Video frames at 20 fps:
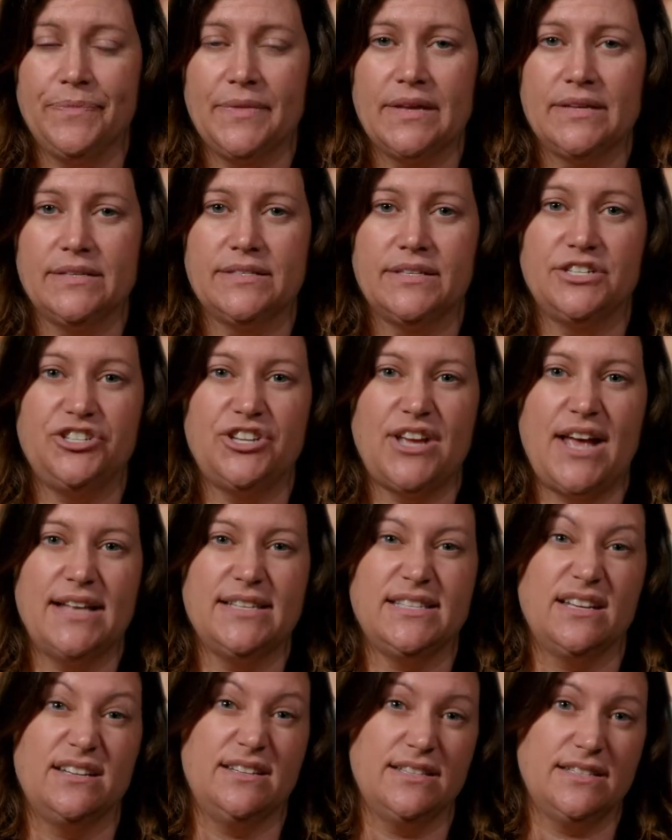such
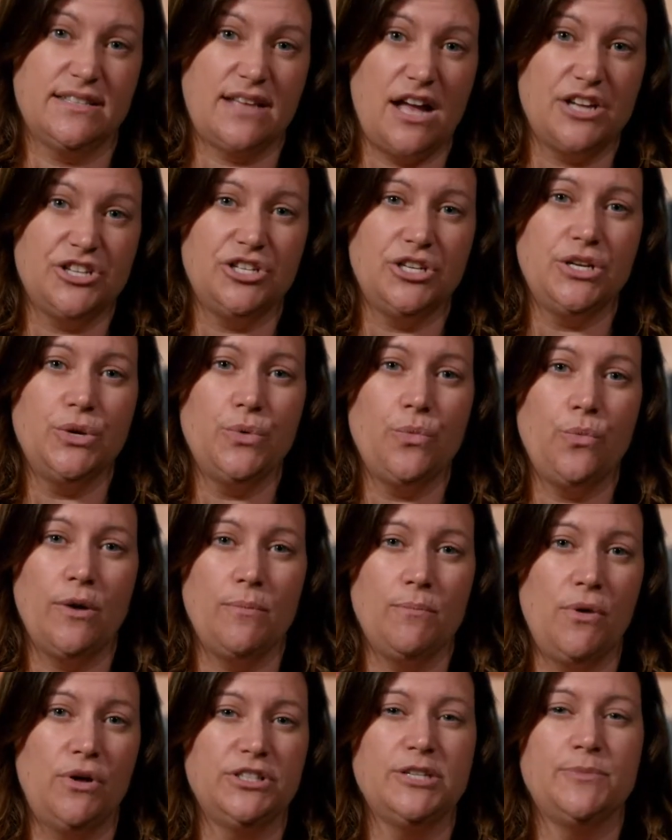as a discussion where
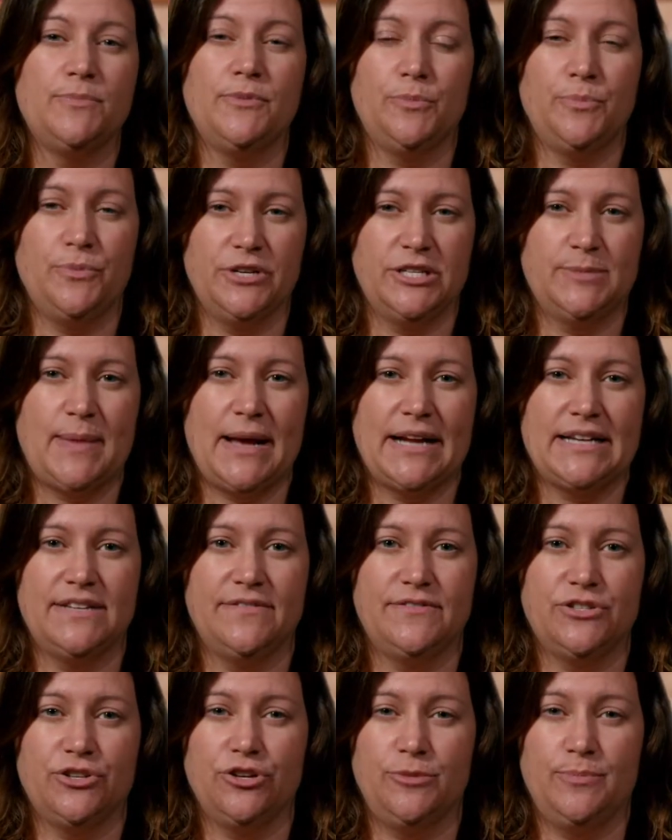multiple
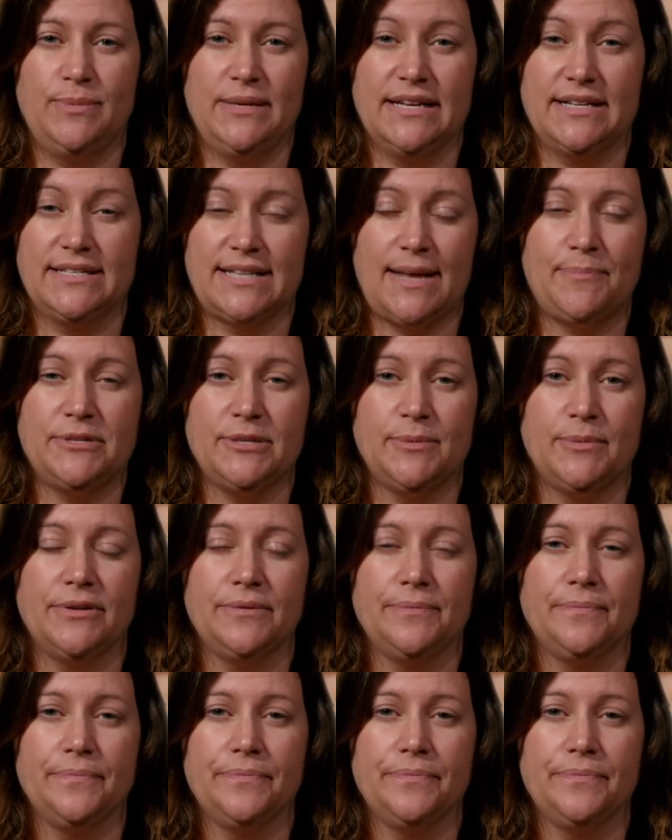perspectives could be acceptable.